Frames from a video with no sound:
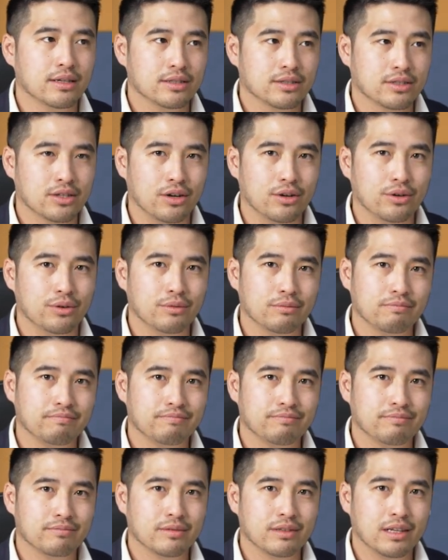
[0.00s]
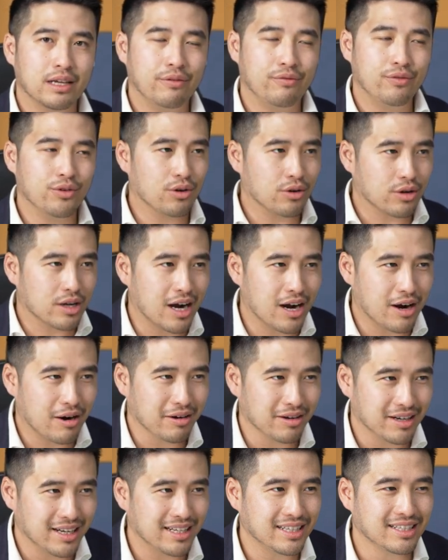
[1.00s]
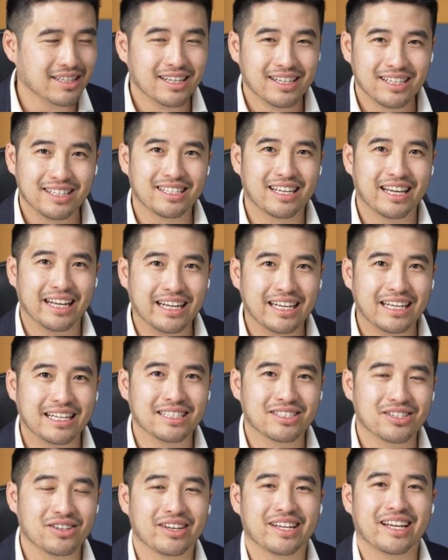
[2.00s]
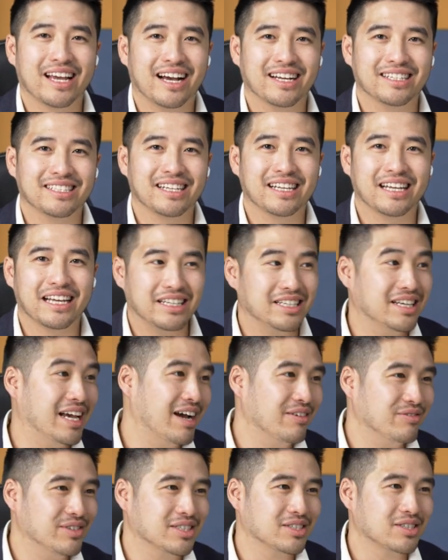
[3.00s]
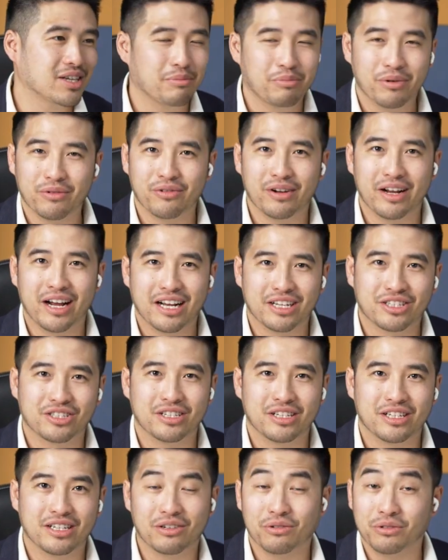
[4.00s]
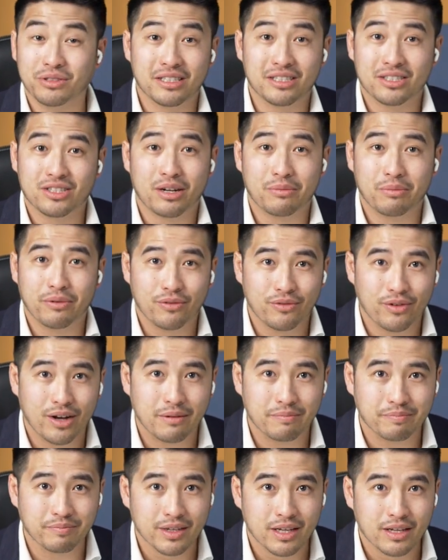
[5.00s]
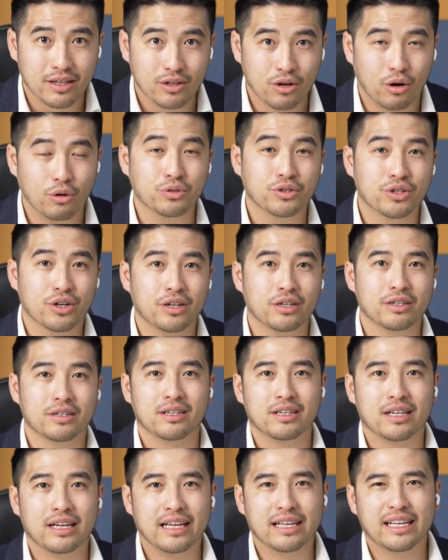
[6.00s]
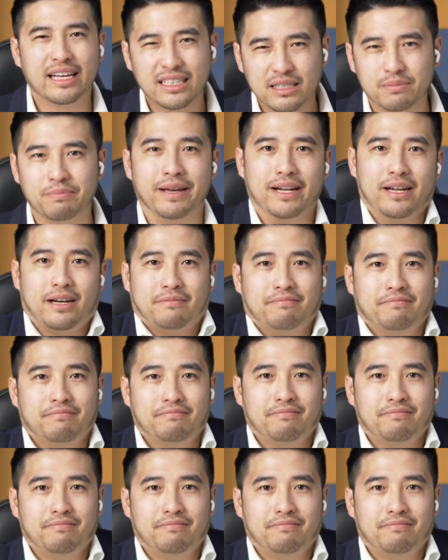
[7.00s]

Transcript: So if you're currently getting into accounting and you have this type of reaction or this type of culture, it gets better.